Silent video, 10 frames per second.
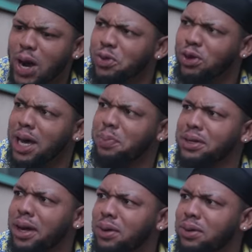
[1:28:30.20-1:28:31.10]
are you not
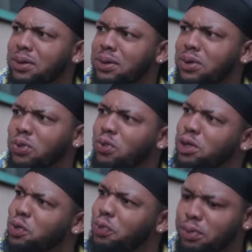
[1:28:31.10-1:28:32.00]
happy? What's
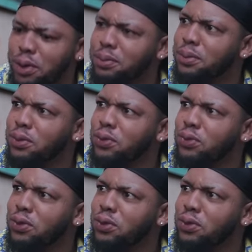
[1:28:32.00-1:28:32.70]
the problem?